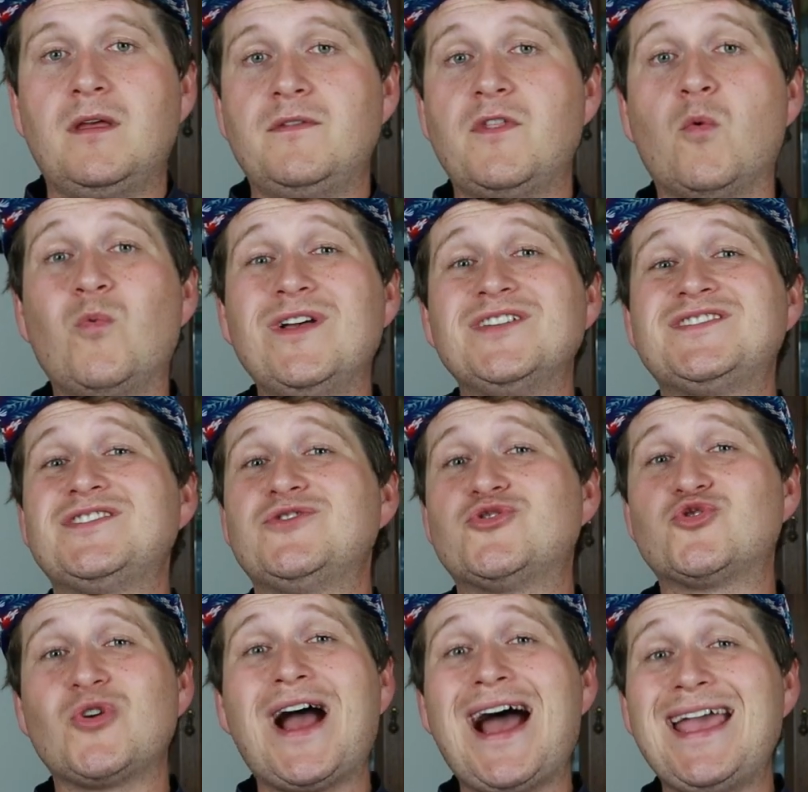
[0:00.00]
the Wilson
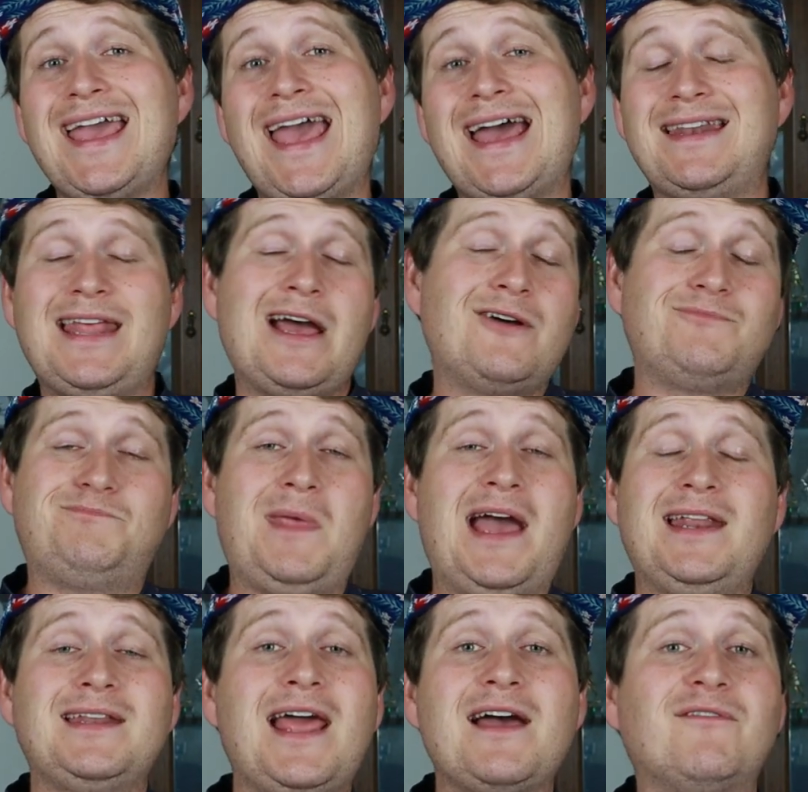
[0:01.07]
Triad. Now, I
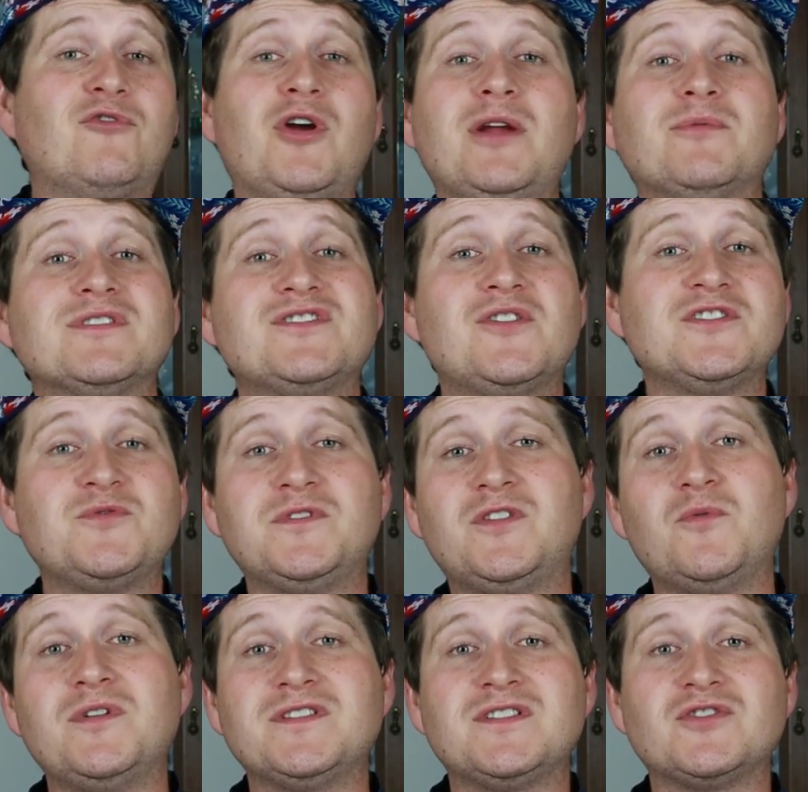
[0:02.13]
didn't have great results with
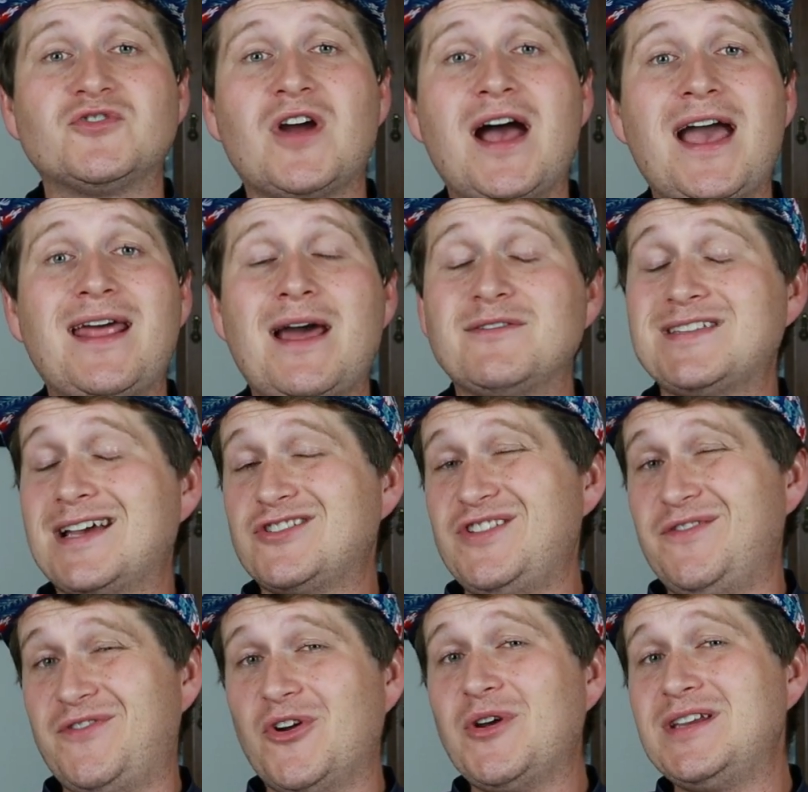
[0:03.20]
the Wilson Triad. I was
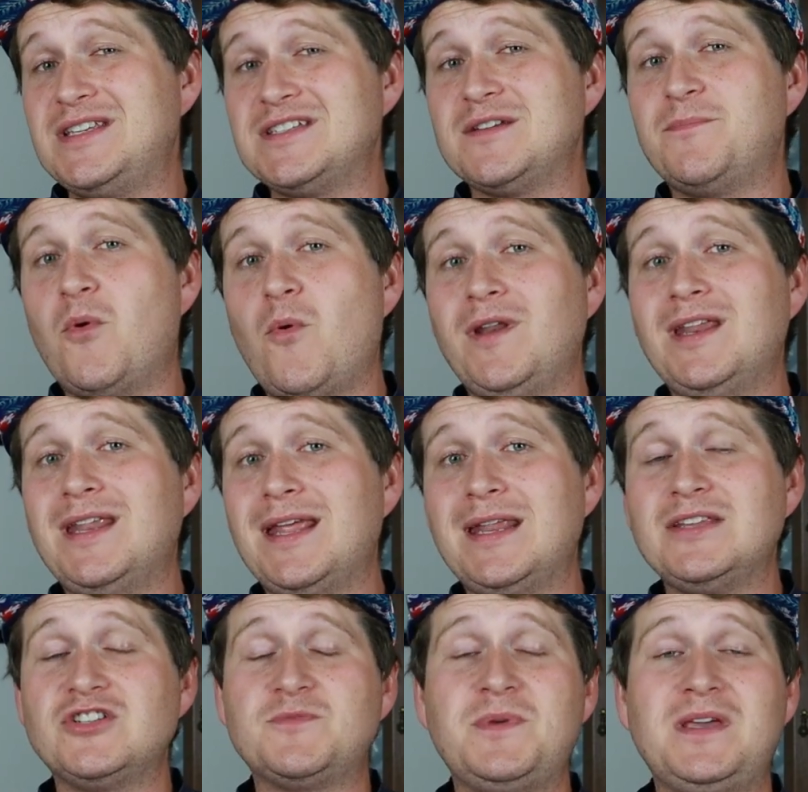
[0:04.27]
actually very disappointed in it just